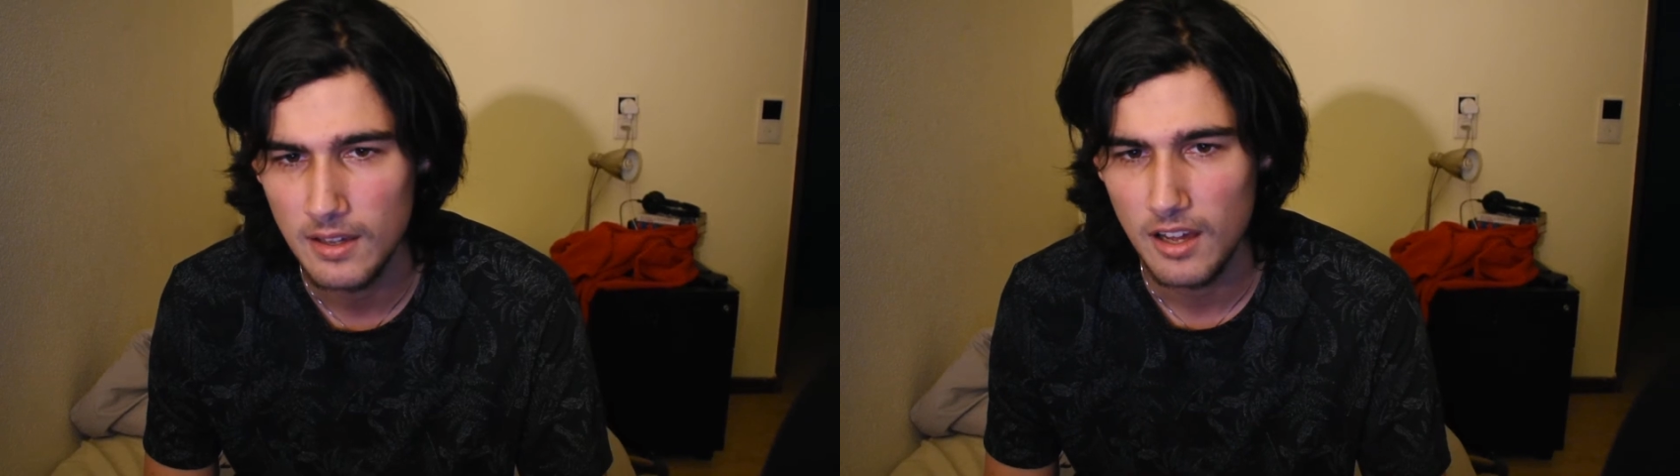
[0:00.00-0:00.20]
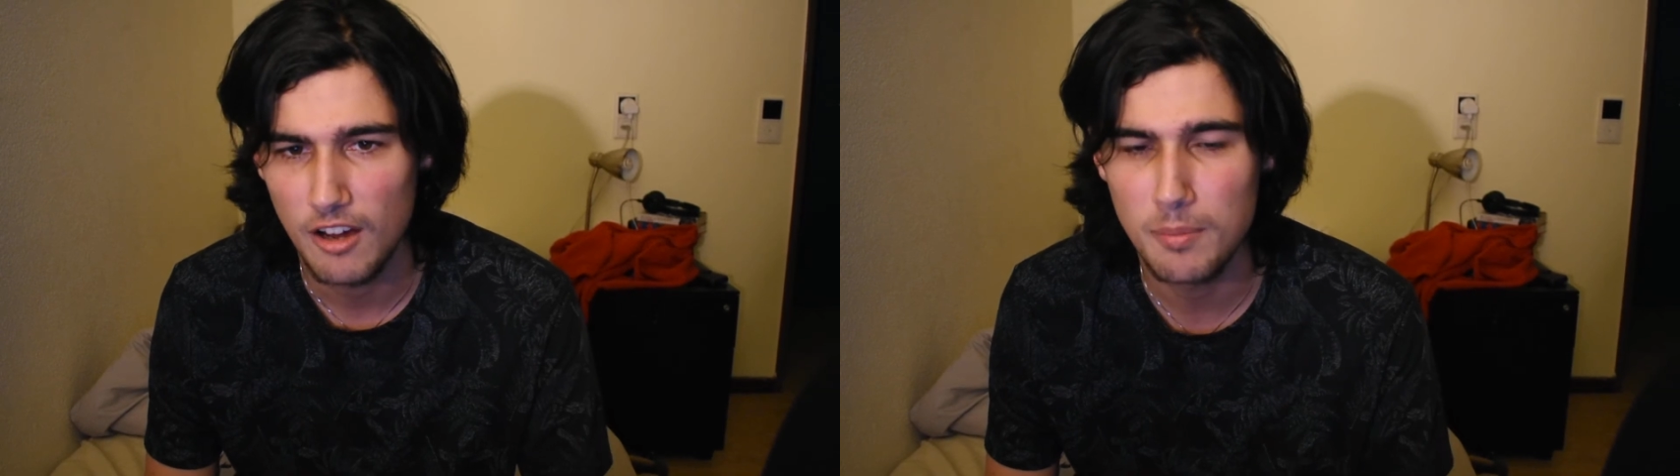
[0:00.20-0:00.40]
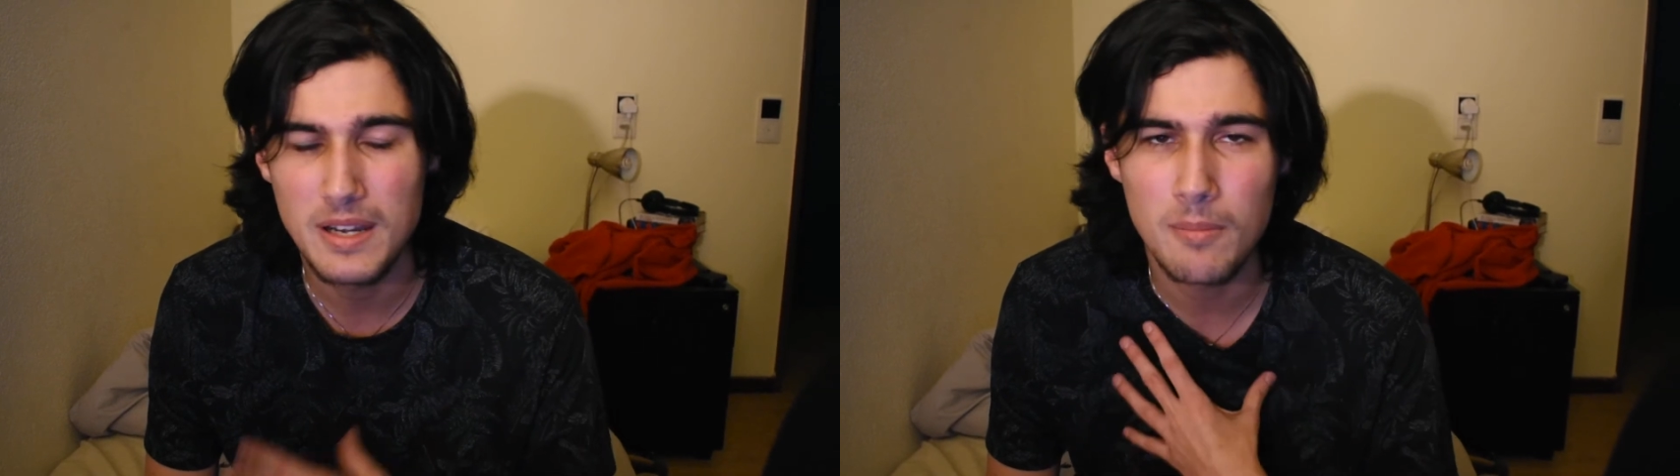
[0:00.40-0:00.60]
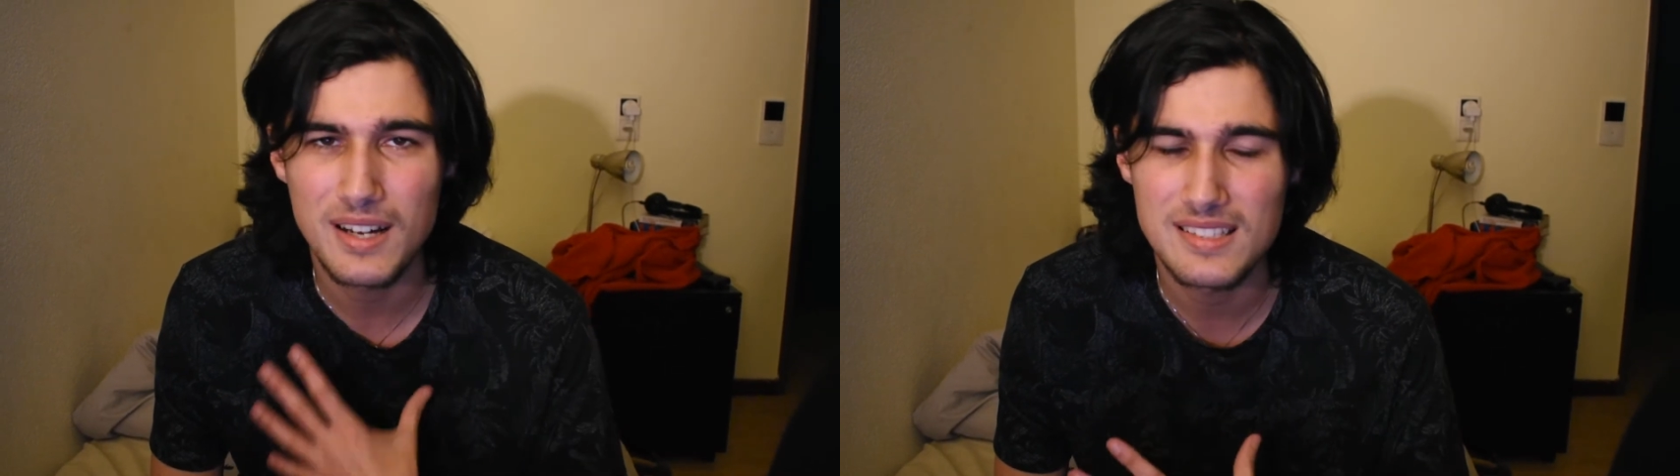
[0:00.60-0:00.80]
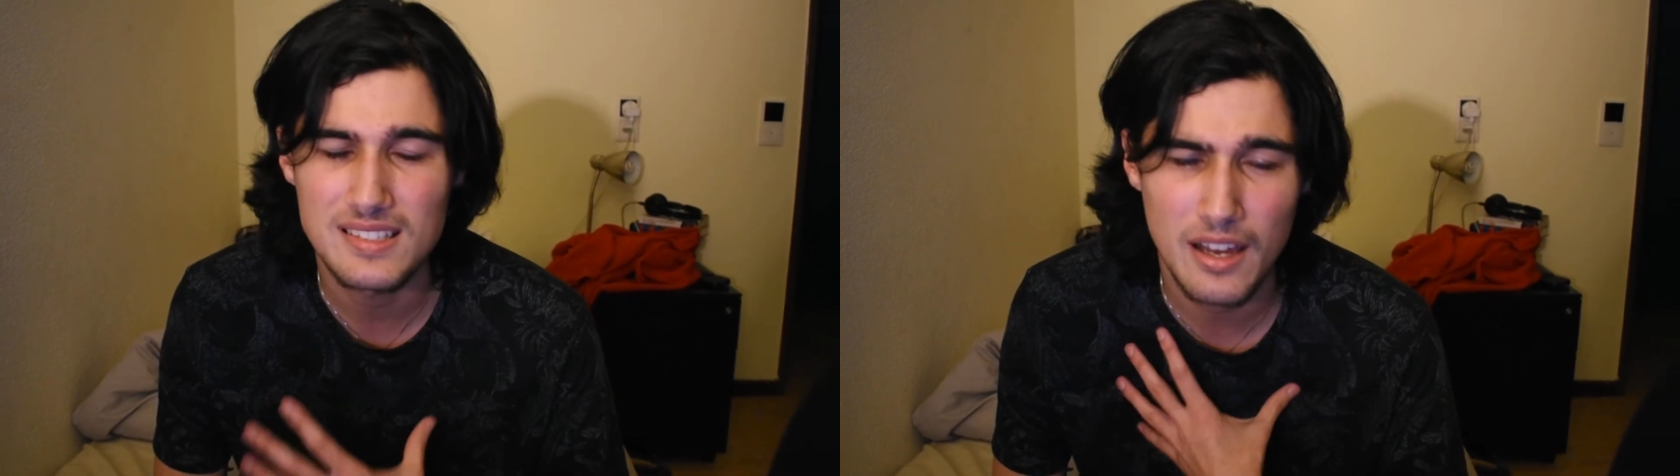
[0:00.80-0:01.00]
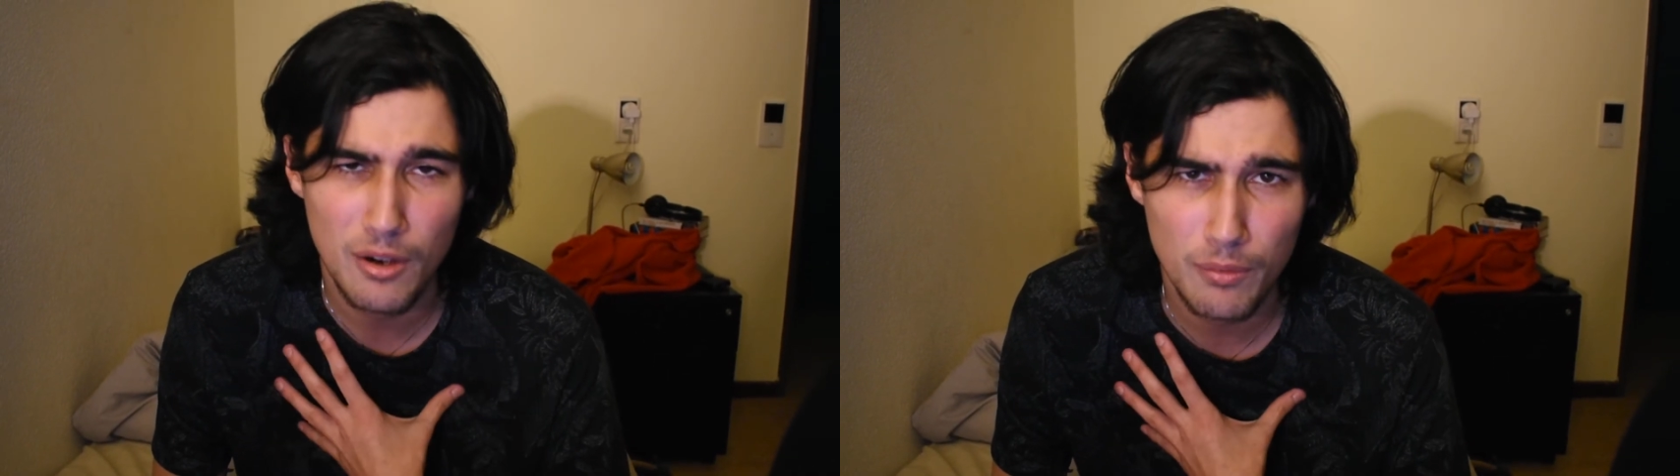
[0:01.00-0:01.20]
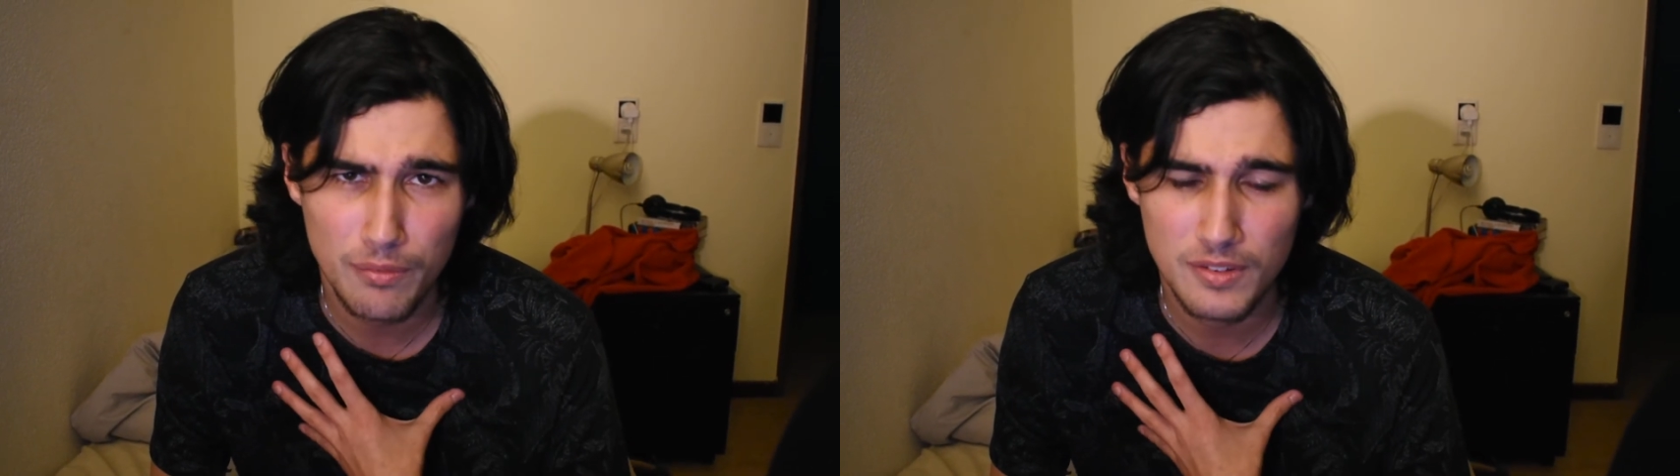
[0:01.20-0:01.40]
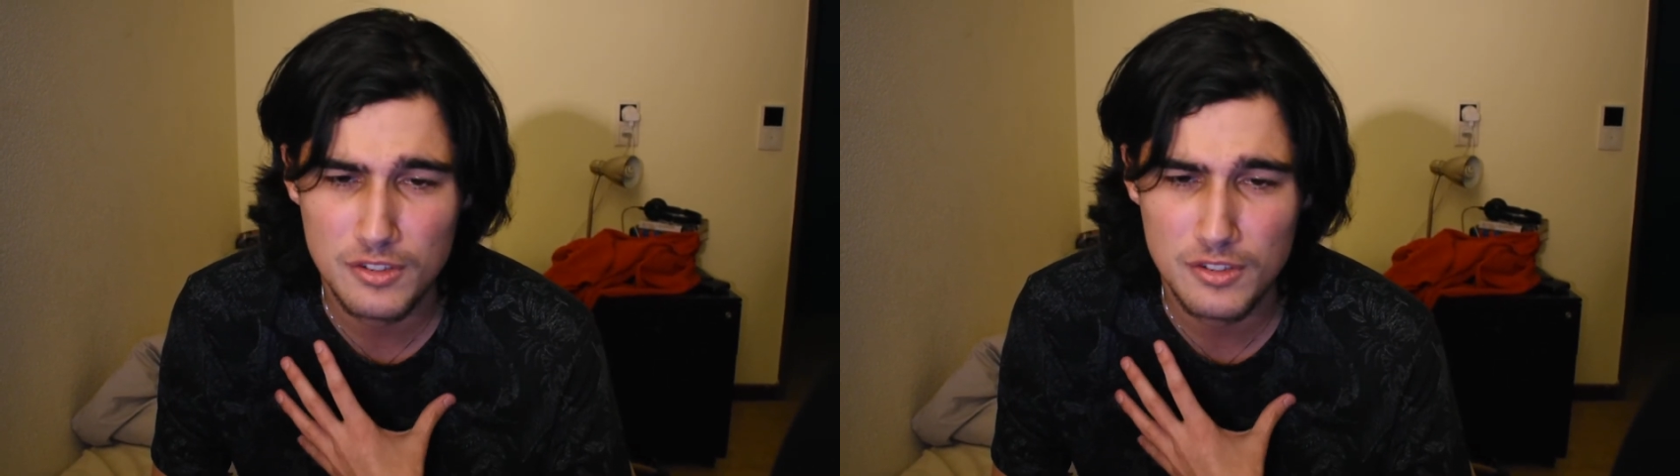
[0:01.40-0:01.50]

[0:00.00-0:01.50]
I've been myself for